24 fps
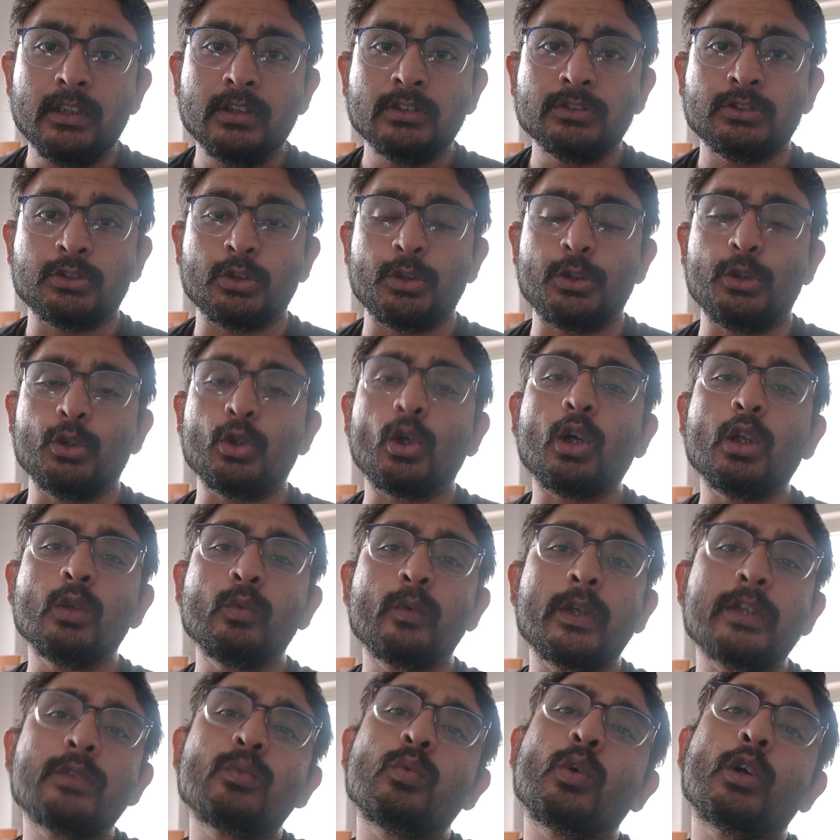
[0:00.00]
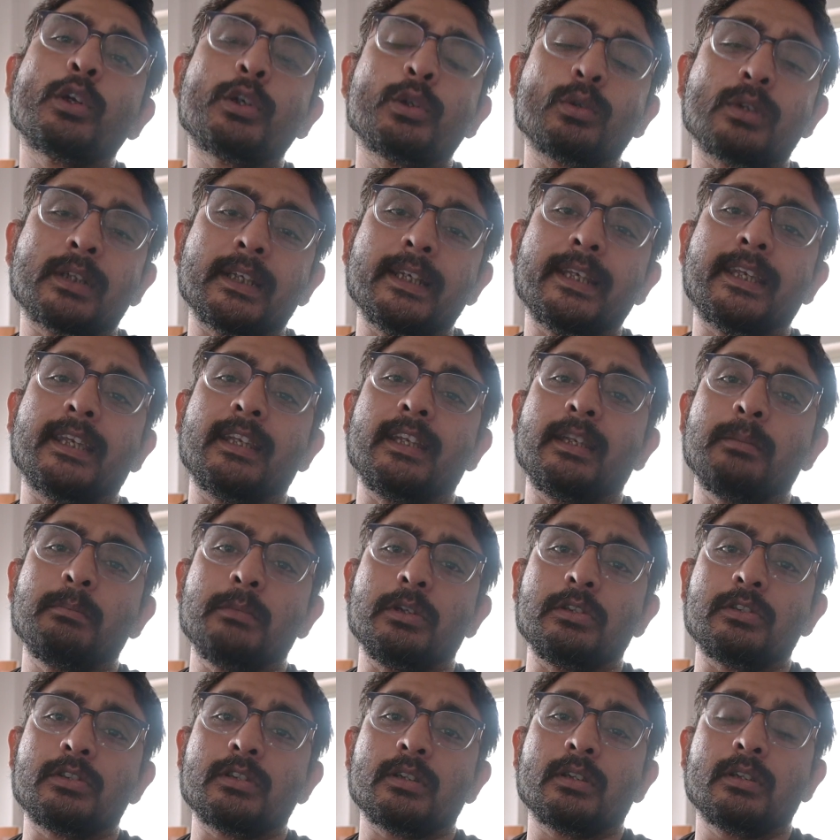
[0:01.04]
So you always want to click an
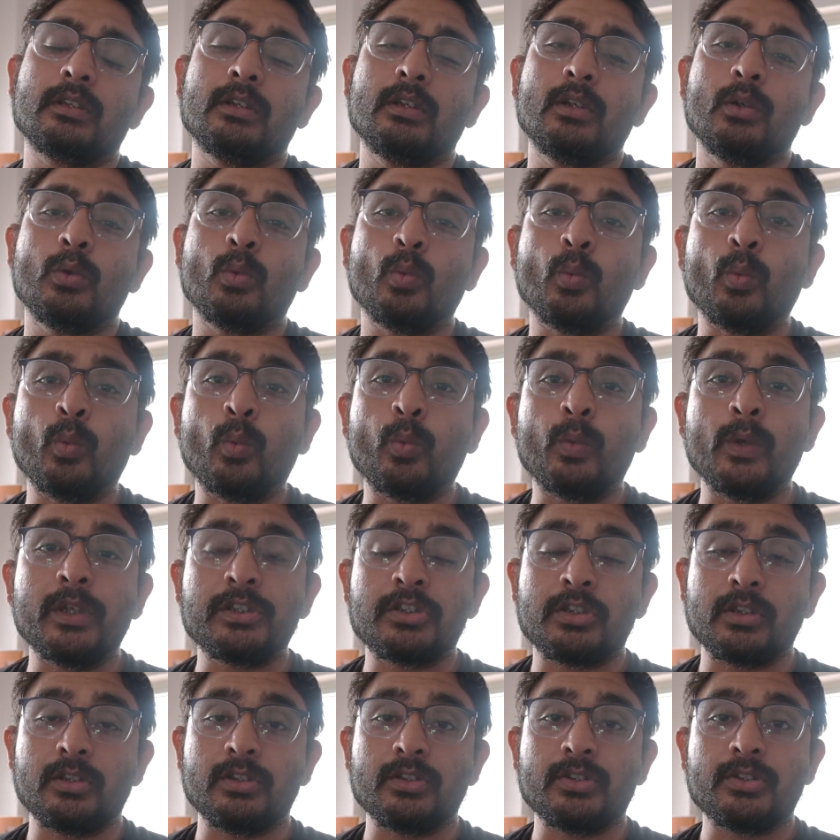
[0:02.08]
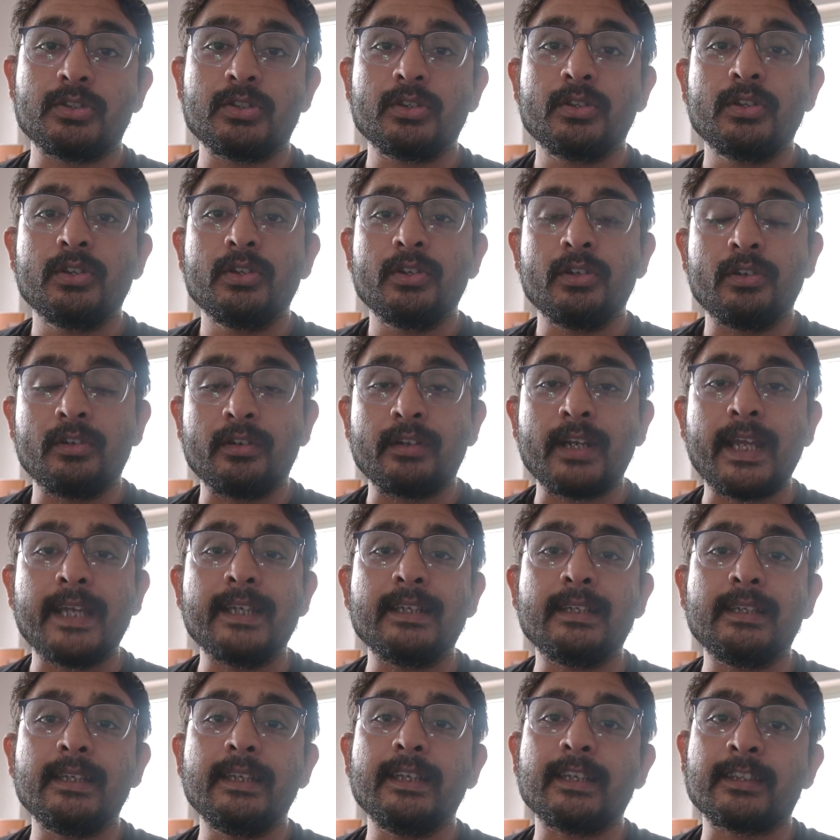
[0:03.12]
image which is
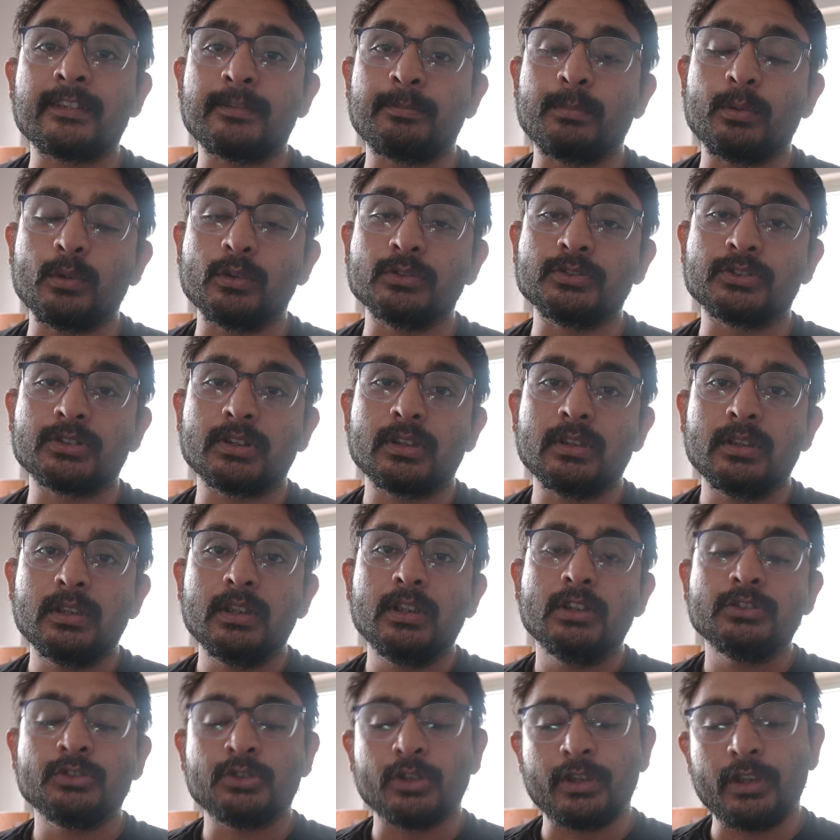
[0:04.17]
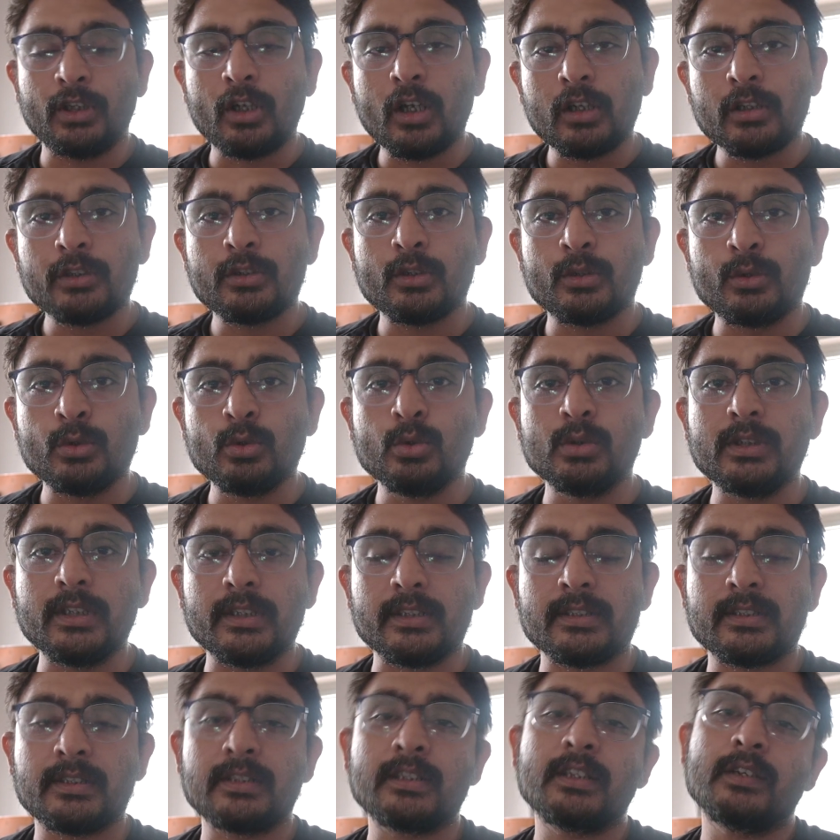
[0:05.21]
rightly exposed. So in order to do this,